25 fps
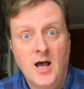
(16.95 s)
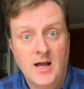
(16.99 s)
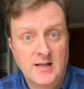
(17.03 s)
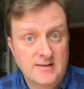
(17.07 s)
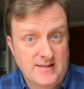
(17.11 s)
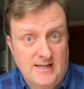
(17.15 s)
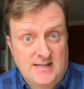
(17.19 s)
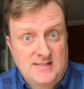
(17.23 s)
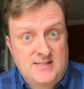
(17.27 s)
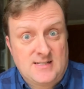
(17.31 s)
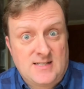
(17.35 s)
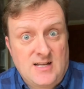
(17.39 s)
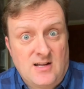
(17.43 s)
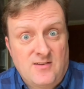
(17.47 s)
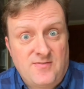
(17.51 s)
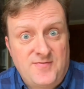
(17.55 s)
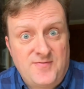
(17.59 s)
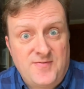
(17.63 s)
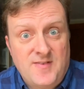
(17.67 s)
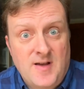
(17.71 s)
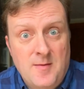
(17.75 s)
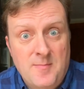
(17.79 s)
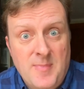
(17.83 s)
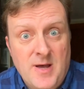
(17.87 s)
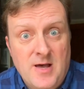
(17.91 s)
there's
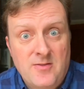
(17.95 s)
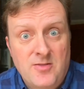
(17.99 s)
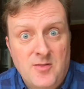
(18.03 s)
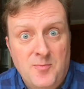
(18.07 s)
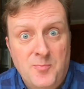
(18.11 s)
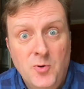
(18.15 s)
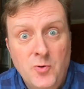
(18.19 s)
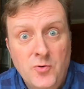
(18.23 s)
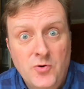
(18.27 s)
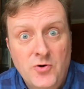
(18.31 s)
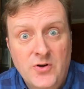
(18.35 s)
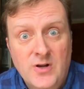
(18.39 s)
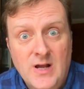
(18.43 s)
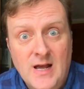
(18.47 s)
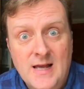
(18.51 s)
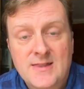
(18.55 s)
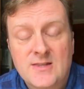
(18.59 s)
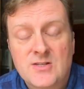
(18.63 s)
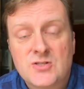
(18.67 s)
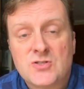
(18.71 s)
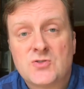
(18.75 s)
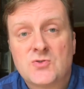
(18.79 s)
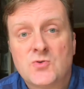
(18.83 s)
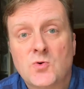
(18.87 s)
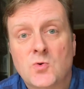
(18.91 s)
stuff about the book and
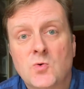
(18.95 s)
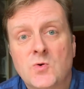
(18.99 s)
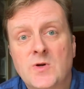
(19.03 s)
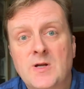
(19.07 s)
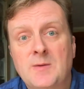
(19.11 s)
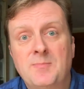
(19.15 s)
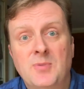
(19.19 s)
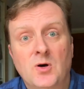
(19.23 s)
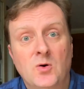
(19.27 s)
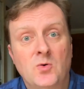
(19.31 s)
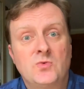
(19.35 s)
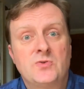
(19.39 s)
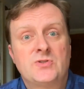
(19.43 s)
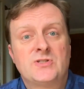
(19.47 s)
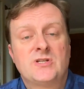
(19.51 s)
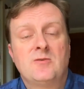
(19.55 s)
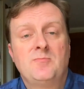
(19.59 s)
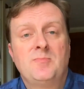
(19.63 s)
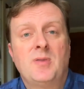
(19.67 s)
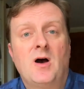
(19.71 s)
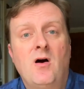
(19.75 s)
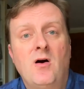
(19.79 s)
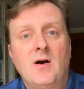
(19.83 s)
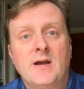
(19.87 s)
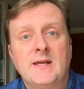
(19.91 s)
the story, but also
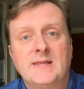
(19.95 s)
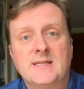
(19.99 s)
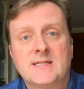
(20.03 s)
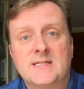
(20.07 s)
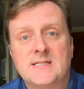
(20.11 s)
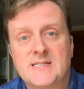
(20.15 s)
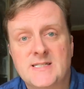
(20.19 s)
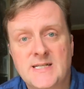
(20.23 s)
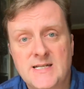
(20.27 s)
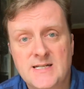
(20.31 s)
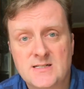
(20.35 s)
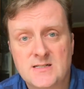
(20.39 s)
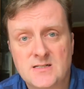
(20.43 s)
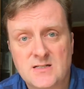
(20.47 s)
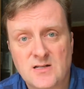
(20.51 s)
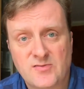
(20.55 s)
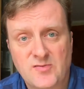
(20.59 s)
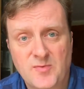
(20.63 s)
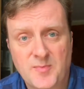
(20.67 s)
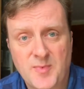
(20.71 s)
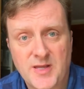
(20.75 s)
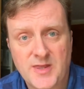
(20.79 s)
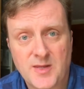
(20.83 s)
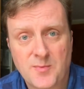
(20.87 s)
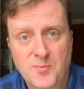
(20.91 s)
behind the scenes stuff
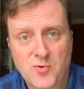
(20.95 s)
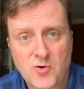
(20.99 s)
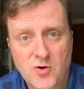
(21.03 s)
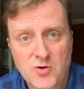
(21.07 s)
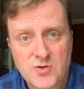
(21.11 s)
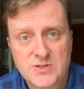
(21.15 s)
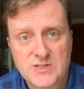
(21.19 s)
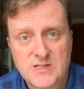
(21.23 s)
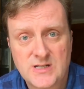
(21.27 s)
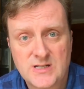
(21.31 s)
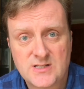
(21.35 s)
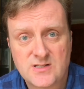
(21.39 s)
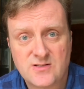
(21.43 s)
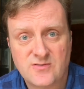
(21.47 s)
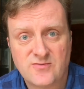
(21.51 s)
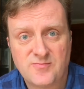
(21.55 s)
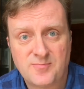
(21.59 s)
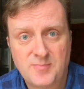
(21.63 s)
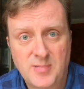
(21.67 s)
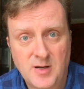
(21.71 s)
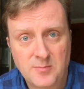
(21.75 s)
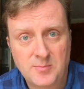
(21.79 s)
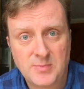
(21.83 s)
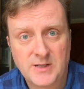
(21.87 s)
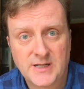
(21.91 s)
about the process
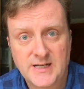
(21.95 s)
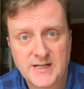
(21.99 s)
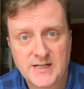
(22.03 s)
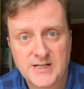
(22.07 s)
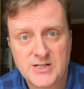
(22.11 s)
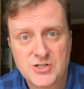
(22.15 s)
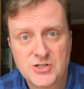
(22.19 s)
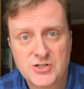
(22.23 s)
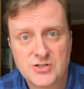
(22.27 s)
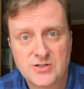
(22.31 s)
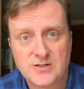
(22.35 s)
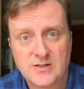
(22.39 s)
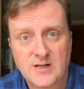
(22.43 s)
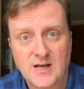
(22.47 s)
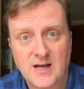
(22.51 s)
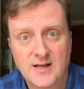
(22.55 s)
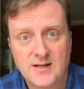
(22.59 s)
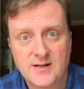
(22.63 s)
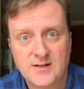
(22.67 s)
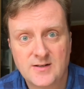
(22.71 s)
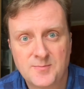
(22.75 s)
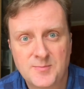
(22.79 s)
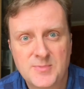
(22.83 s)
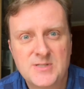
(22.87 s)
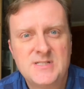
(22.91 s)
of publication
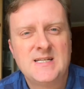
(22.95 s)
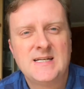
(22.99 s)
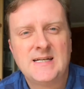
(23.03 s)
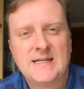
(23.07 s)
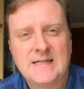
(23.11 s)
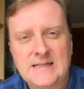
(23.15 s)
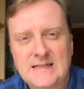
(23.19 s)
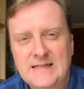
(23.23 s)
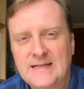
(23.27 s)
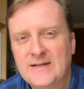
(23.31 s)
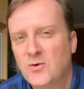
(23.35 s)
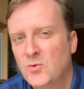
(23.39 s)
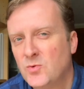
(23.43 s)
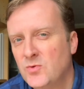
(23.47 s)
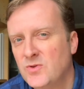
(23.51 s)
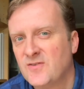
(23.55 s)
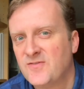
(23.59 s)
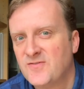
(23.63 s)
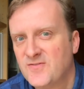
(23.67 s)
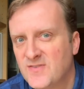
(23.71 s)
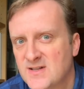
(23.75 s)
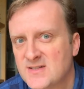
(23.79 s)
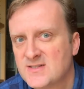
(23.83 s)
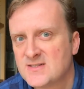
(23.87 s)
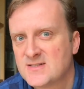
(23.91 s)
and particularly all the
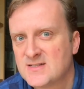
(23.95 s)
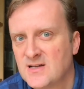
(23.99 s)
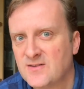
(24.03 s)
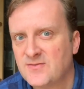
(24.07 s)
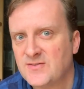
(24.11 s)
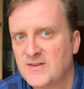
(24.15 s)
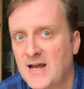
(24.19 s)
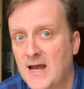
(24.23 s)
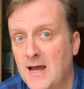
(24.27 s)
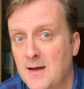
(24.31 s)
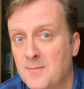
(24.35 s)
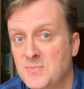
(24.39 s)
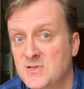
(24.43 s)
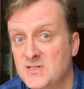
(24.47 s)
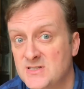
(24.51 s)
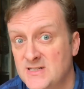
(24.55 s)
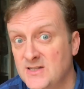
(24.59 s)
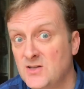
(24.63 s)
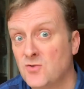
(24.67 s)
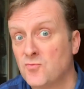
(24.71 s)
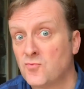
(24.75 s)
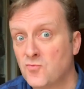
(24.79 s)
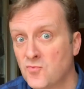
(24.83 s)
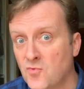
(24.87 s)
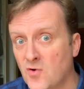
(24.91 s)
fun stuff that happens
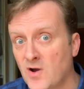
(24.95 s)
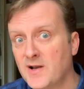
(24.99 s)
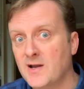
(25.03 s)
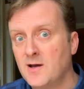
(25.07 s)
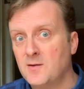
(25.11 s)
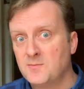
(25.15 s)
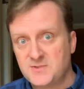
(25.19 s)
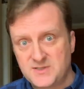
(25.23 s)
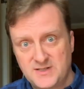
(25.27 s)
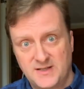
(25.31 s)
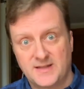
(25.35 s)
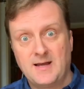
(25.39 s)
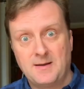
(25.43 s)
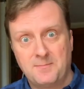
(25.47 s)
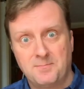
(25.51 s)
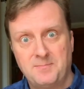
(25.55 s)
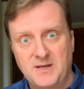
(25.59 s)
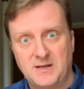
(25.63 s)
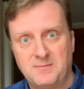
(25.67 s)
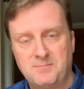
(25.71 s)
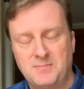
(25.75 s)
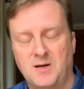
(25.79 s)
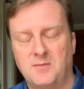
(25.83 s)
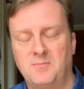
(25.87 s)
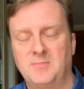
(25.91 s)
in the run up to that
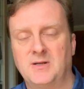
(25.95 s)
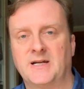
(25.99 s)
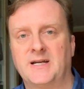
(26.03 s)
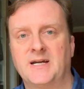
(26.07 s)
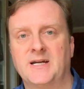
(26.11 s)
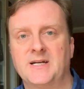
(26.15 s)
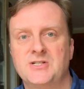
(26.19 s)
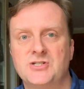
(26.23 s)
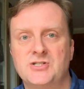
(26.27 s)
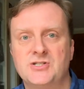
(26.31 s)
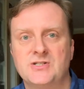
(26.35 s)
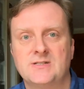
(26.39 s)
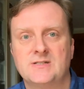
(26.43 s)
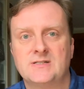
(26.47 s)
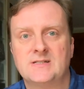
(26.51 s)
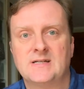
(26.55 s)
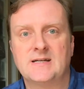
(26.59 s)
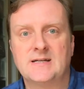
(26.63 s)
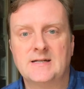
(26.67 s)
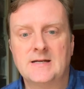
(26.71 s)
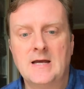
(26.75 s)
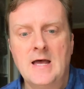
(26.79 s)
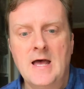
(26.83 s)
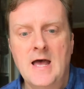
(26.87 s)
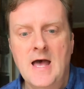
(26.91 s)
big publication
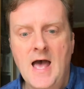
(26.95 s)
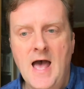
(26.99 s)
date.